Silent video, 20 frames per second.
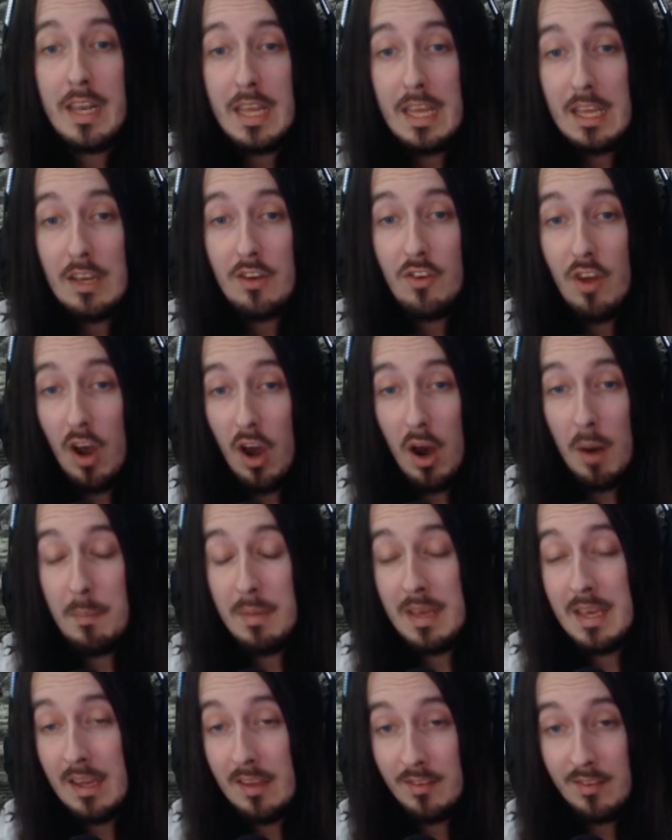each
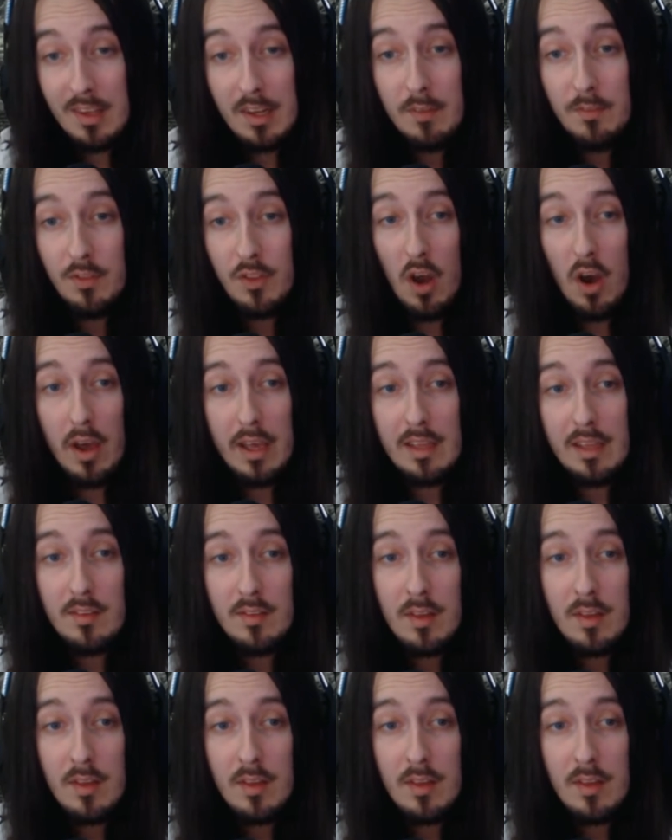army a set of dice